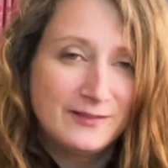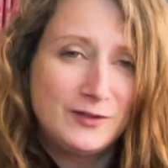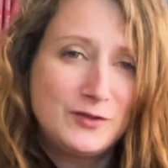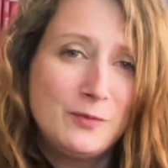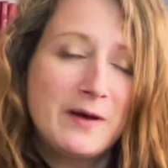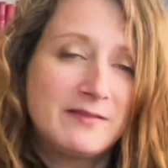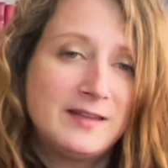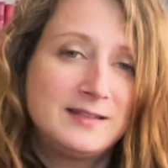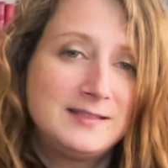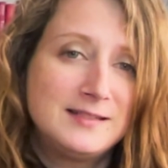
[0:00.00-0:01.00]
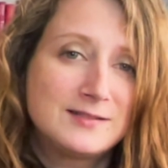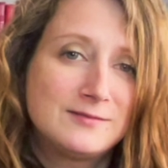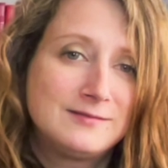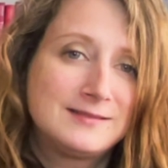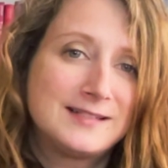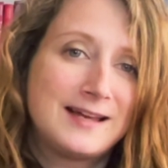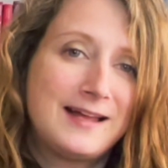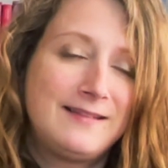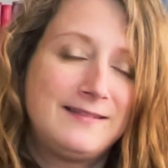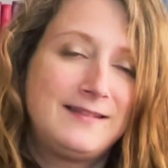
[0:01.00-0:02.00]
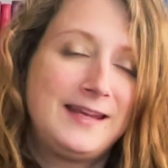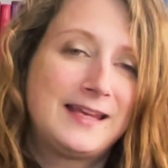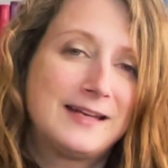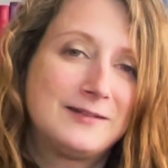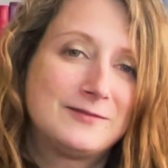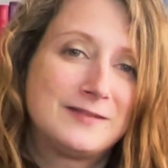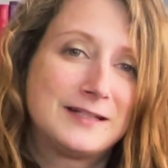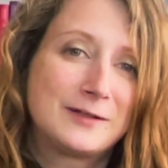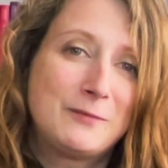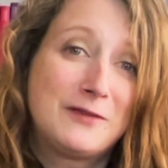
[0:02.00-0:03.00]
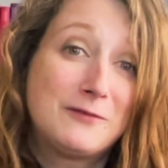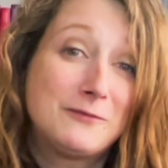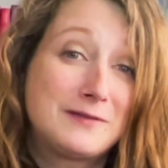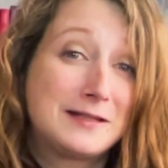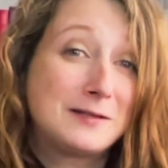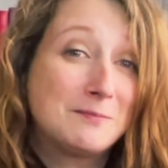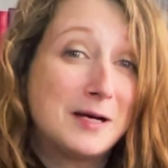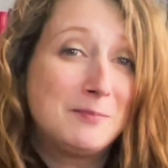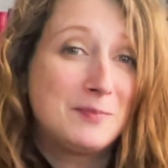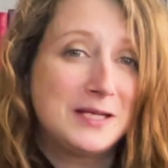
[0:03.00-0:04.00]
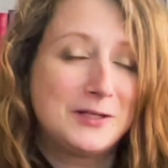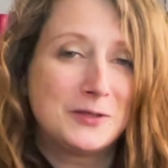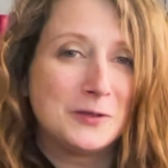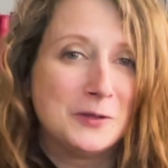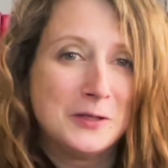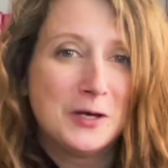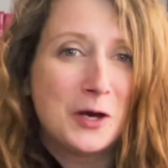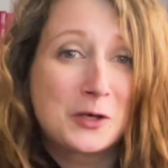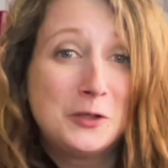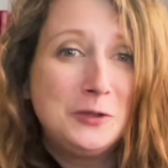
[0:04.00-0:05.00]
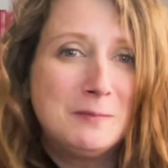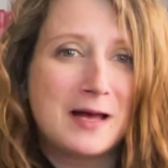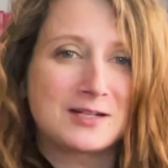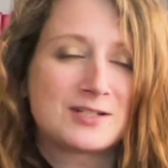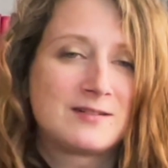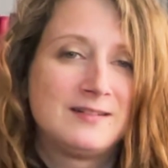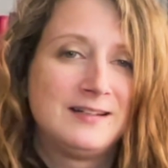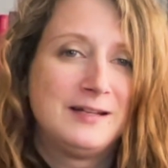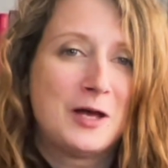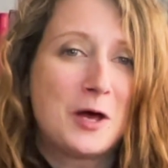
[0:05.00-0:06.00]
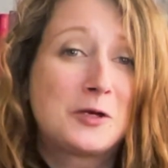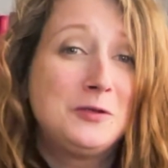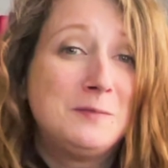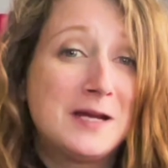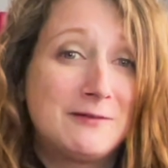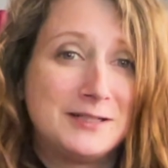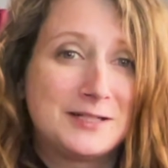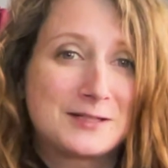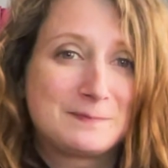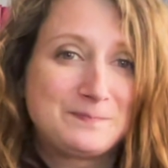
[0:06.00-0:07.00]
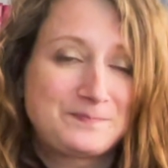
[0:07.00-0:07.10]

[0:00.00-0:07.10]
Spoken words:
The two were 13 years old, and they kind of like, we thought that it might be, you know, a good match, a good marriage.